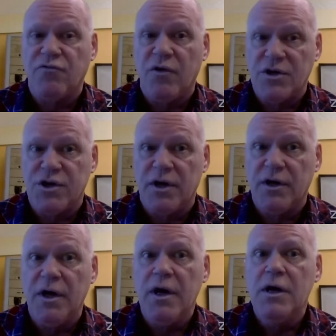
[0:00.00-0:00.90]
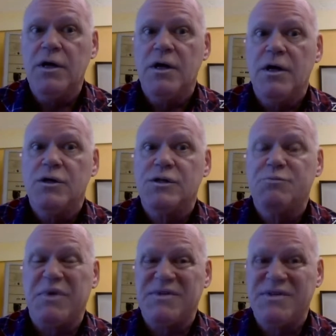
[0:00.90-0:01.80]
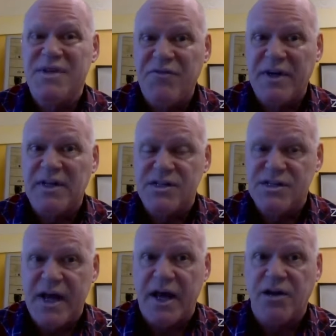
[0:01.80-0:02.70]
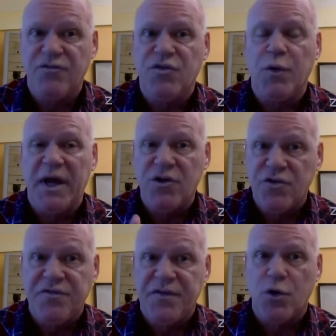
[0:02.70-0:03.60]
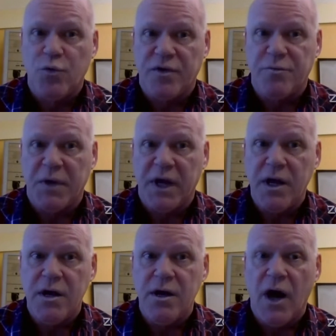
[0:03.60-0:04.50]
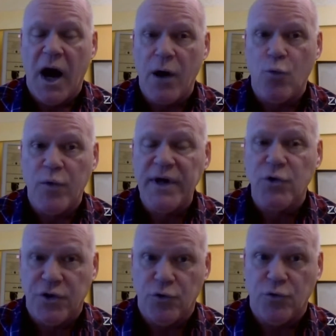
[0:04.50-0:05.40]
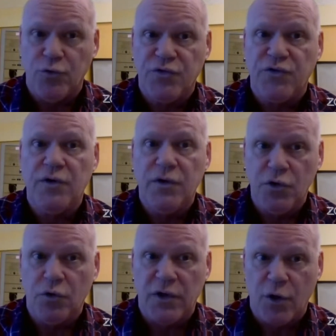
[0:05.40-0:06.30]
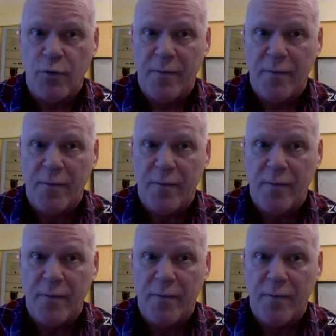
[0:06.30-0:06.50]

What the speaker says: Russia specifically said, if you interfere with me, I will use nuclear